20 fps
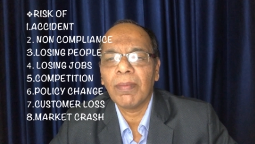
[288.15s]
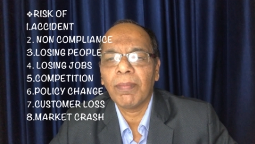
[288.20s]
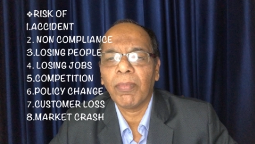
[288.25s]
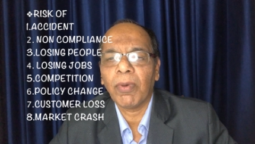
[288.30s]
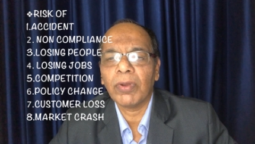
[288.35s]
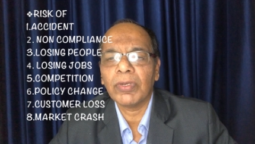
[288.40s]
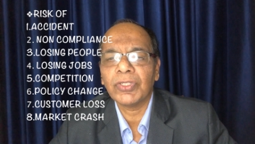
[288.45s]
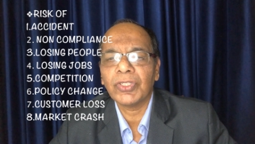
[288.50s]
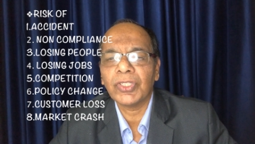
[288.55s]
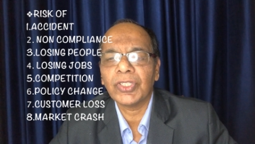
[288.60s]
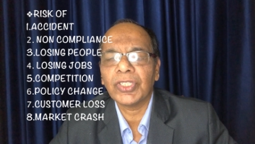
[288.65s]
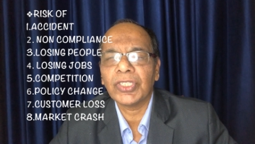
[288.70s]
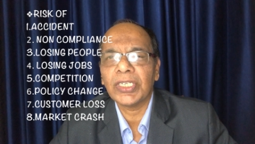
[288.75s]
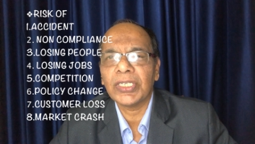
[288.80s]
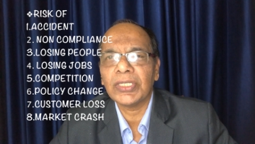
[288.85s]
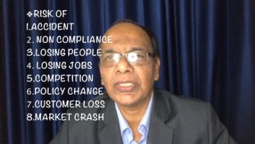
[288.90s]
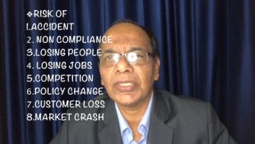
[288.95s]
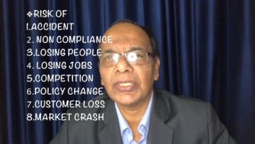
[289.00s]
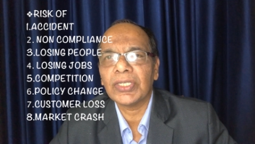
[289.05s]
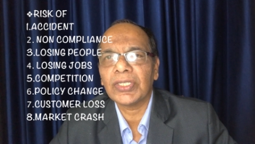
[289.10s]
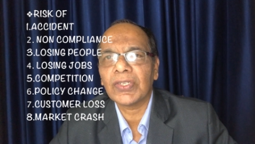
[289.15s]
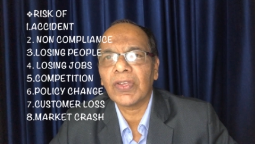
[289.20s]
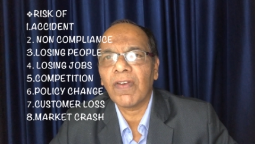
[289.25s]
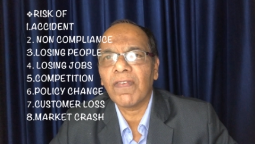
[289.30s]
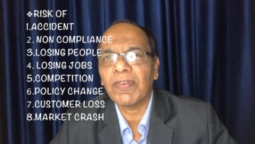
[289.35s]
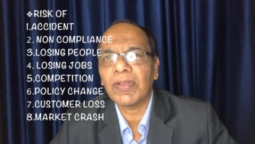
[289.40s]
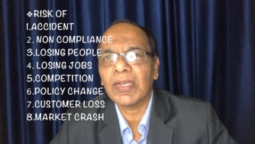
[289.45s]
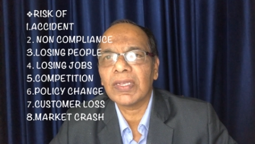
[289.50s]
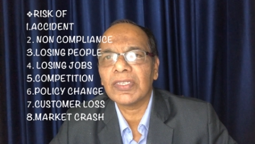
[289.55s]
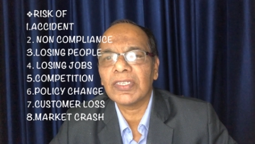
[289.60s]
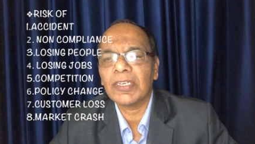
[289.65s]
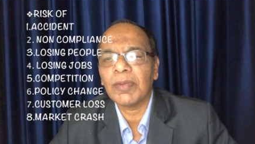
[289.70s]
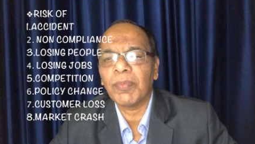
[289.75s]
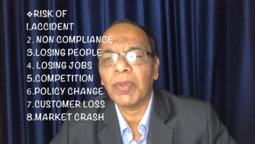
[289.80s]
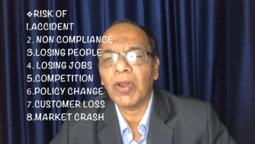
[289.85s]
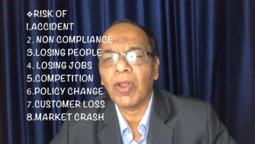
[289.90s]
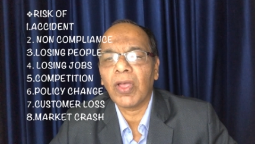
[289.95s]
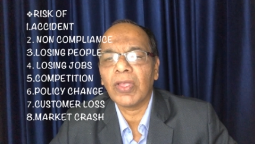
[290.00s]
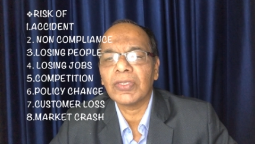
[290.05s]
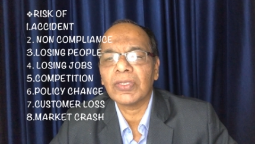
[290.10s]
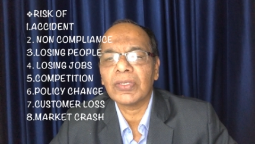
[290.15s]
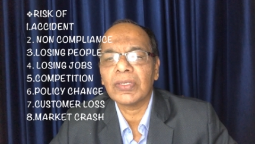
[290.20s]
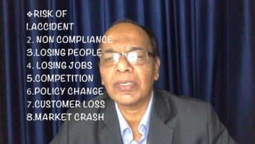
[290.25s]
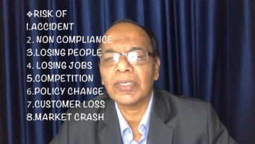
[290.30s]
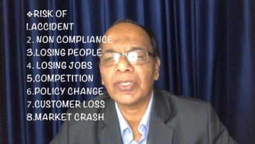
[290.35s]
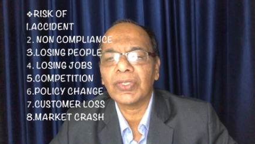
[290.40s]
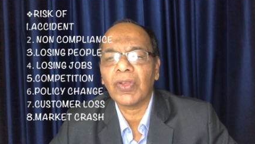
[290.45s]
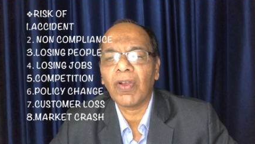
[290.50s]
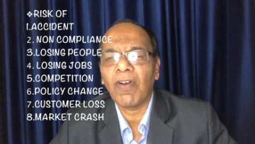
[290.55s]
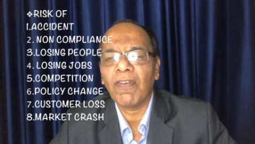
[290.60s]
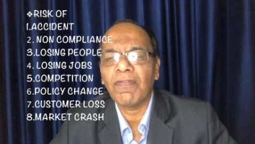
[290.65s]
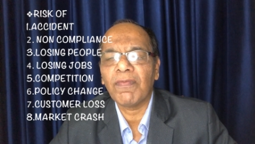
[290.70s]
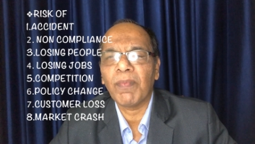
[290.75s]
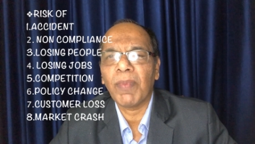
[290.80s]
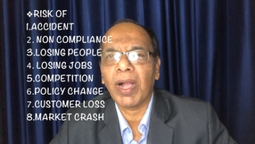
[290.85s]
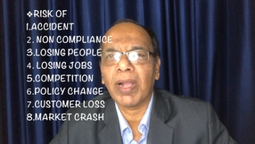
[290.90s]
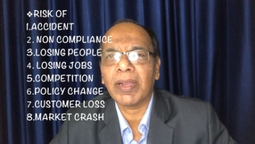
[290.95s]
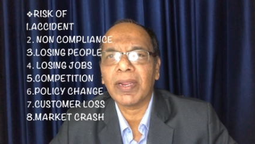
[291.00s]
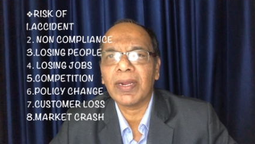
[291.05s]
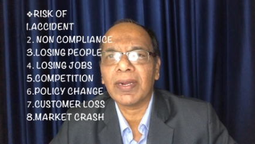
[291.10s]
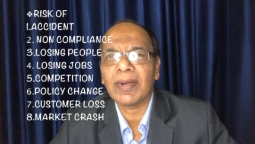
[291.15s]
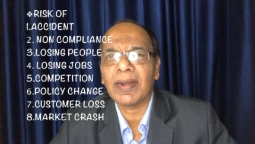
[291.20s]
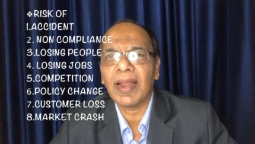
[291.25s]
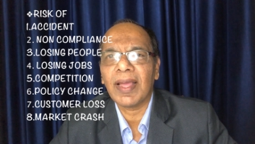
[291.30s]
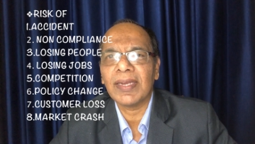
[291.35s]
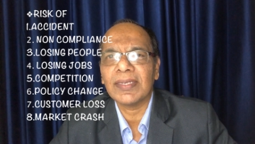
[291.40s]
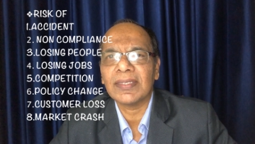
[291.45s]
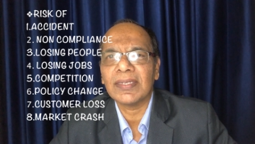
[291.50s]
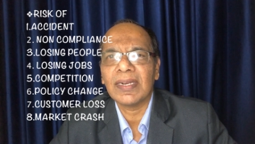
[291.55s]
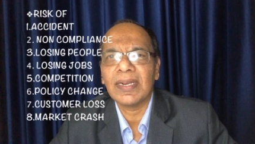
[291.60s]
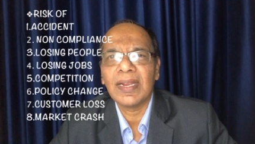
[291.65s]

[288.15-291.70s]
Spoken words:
policy change, risk of customer loss, risk of market clash,